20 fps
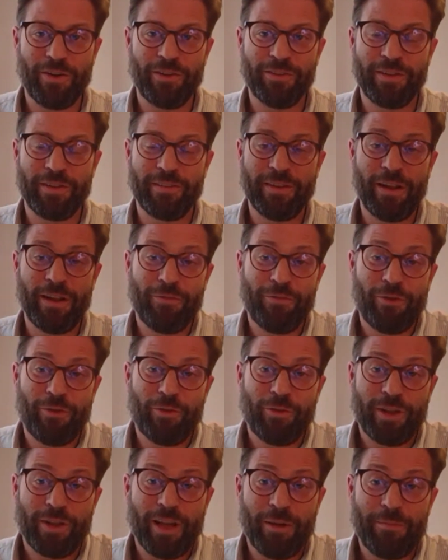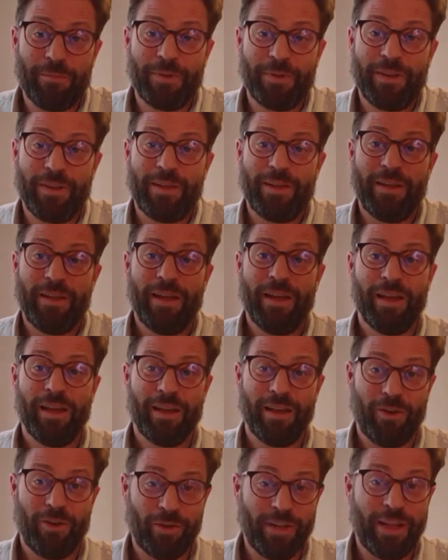the telephone company,
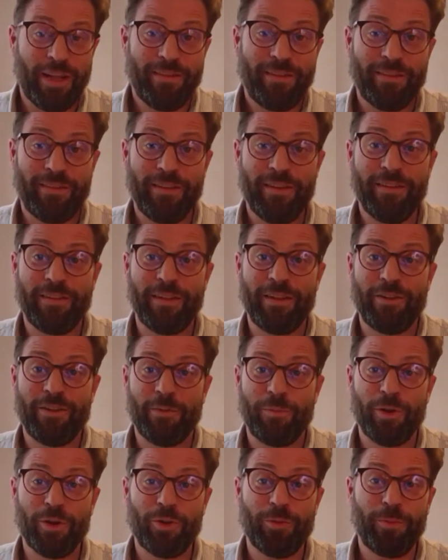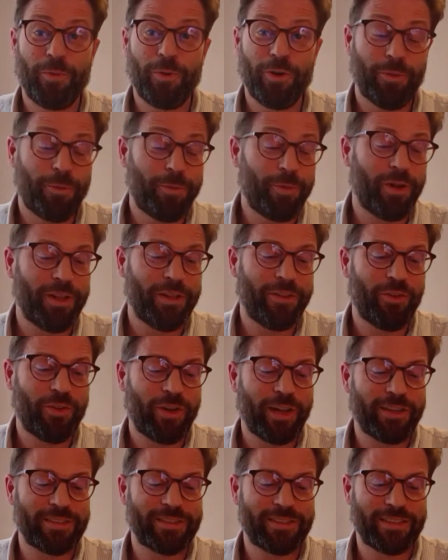on AT&T, the monopoly in the
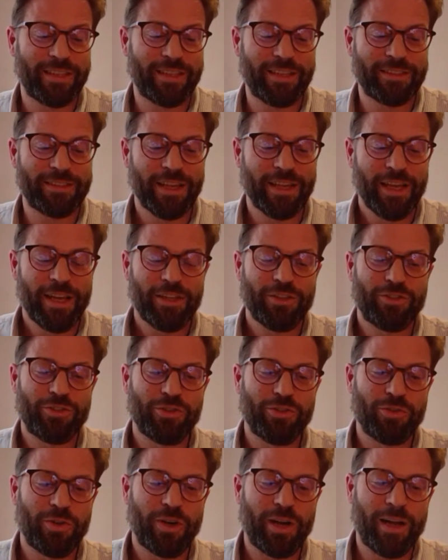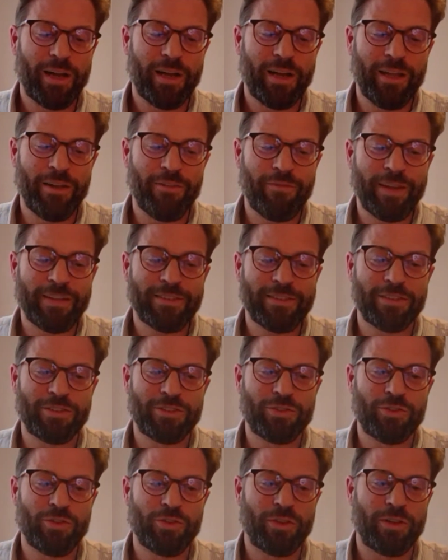United States, to invest a
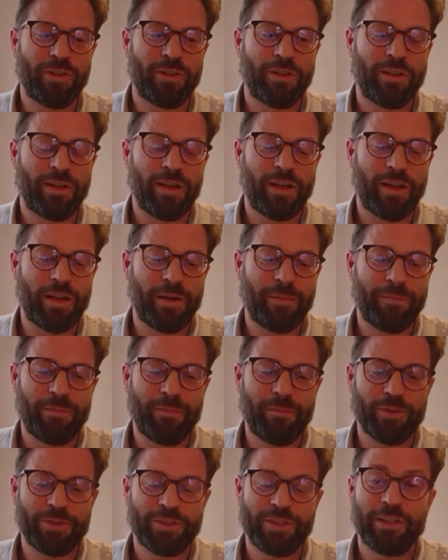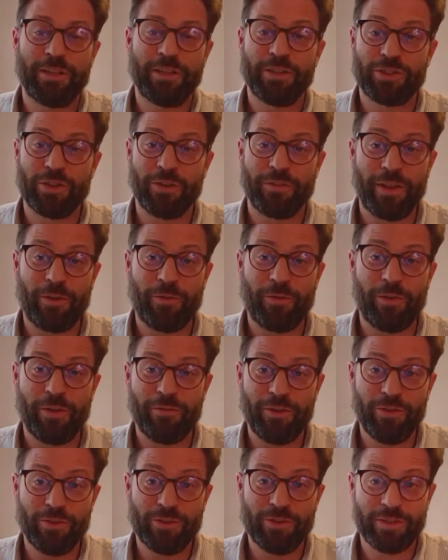certain percentage of their
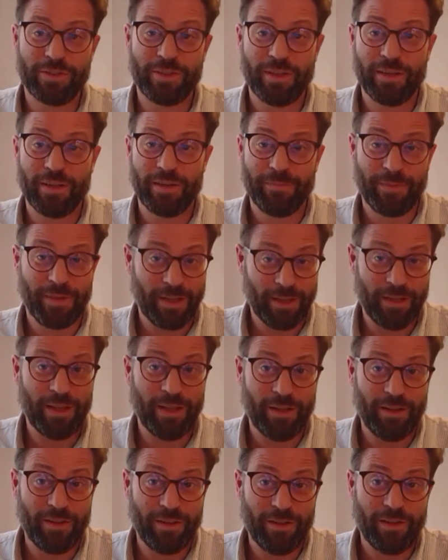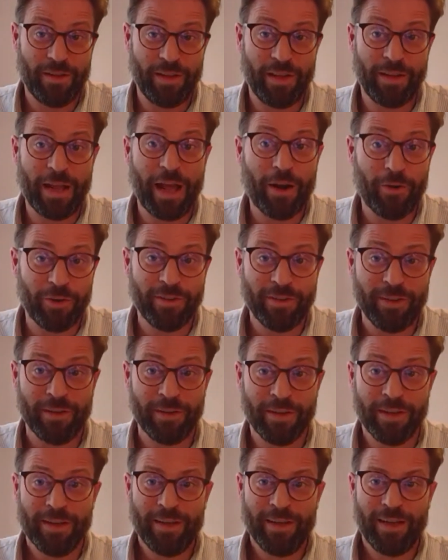revenues in
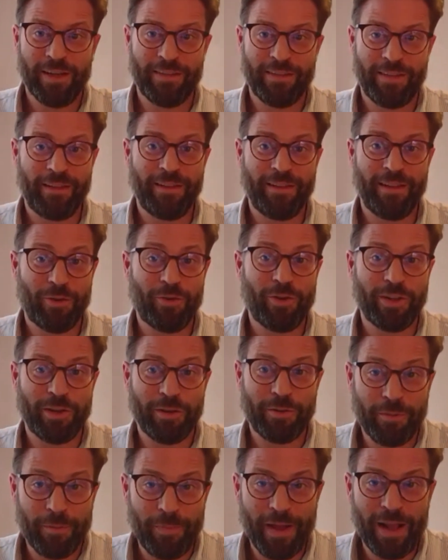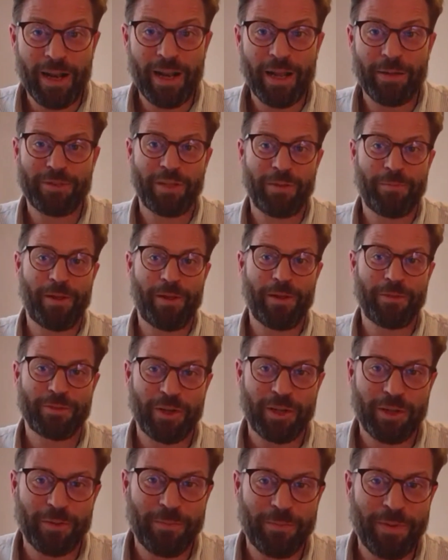R&D. And then they created the Bell Labs, and the Bell Labs
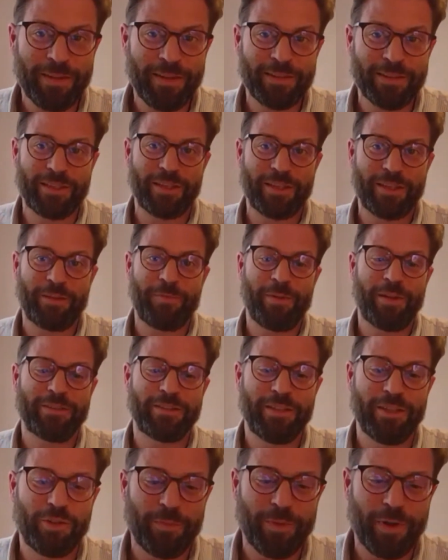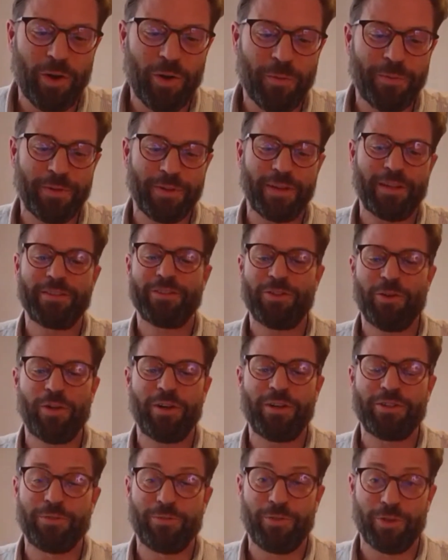created patents, and the patents need to be opened, and so
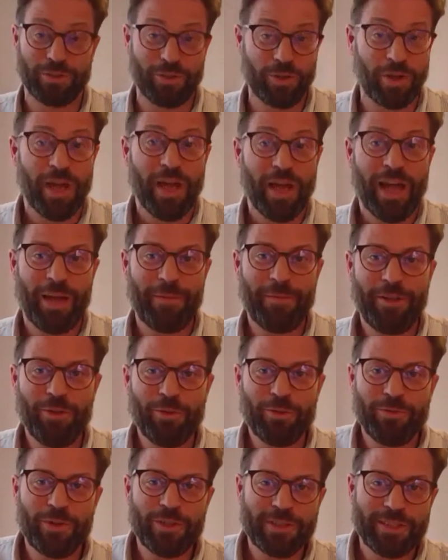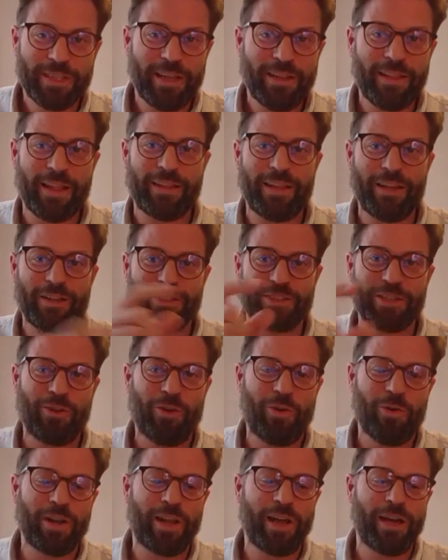on and so forth. So, I mean, you will see that there's a
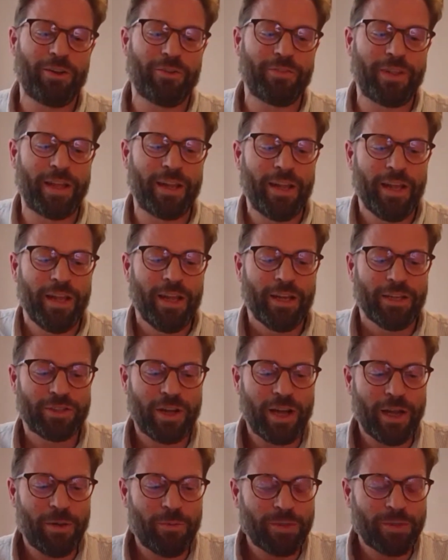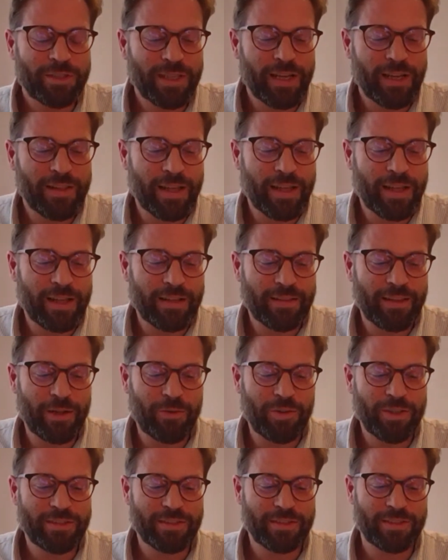long line of that. So I would say that
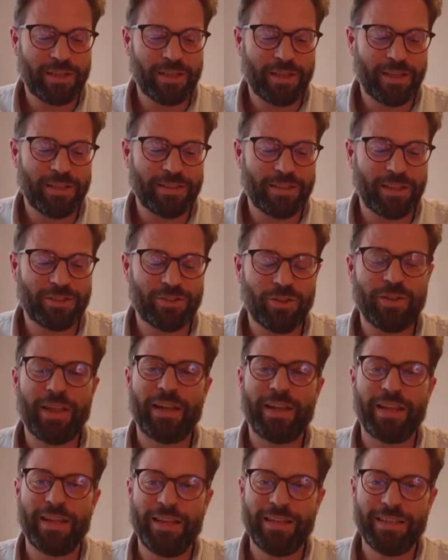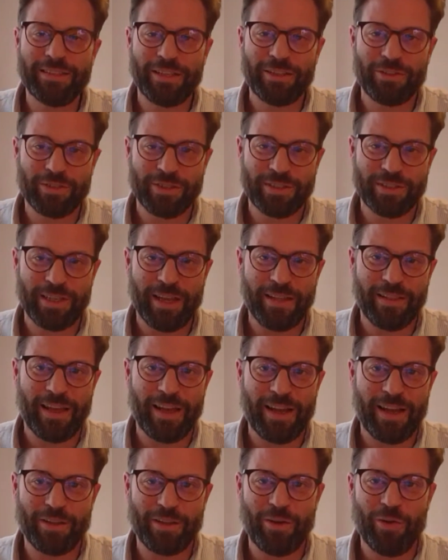there is, it's not that easy to say
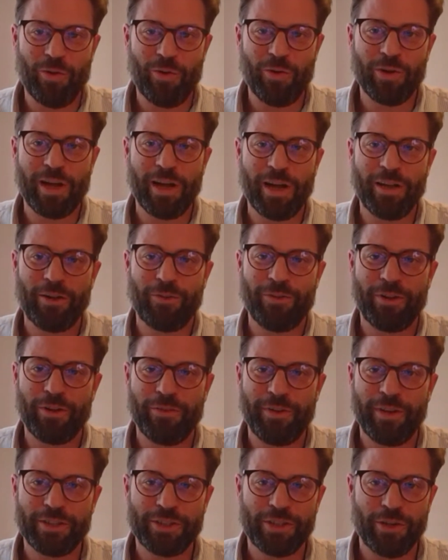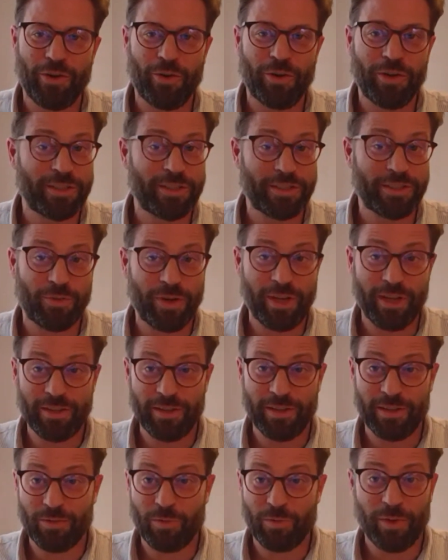that all kind of innovation only is
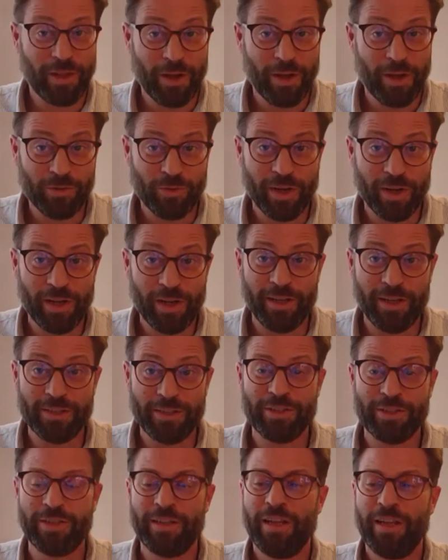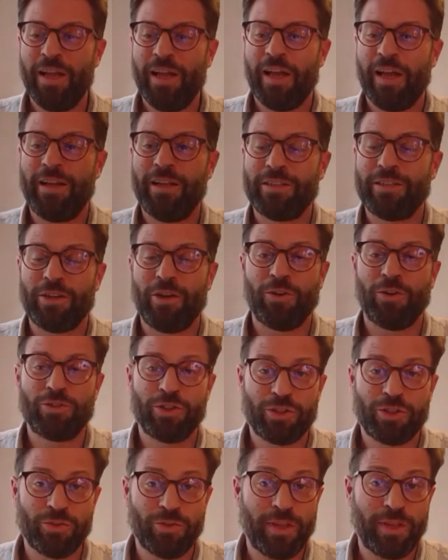created without regulation. And it's
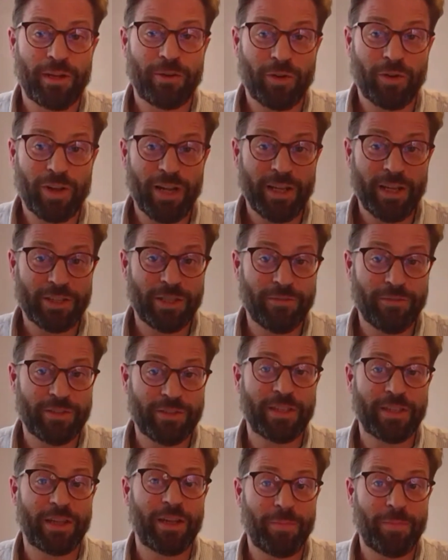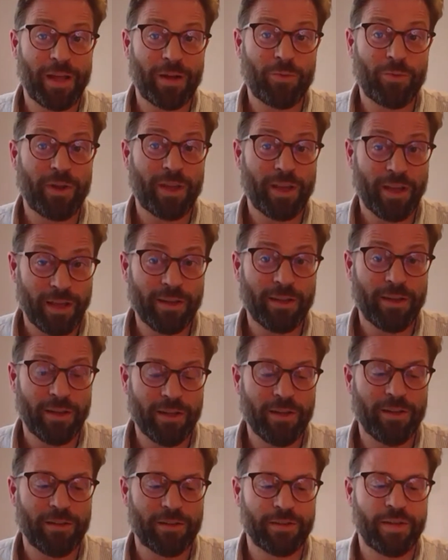also true that regulation, if it's done in a bad way, can
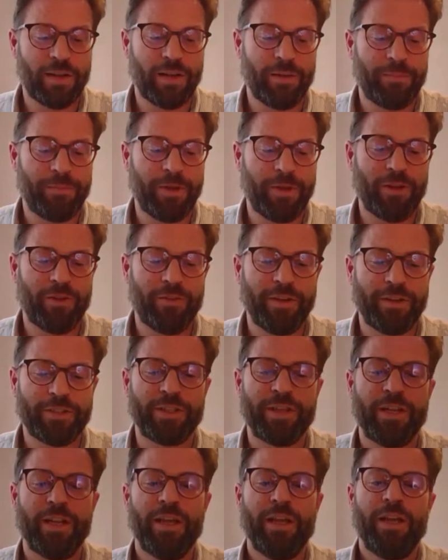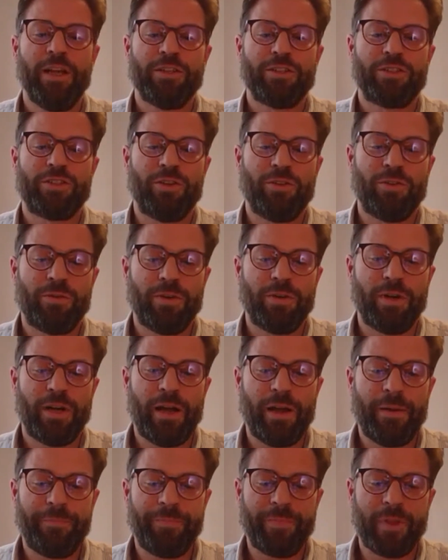kill innovation. So
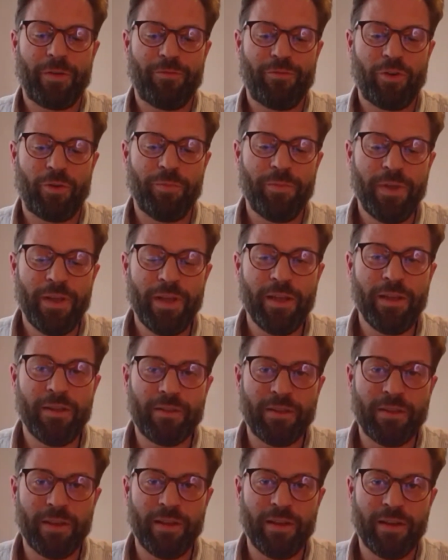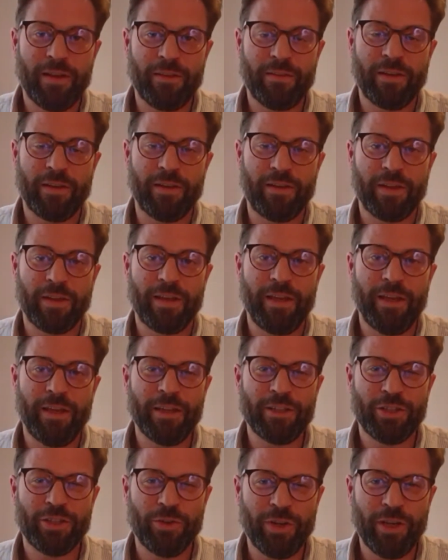for me, the key issue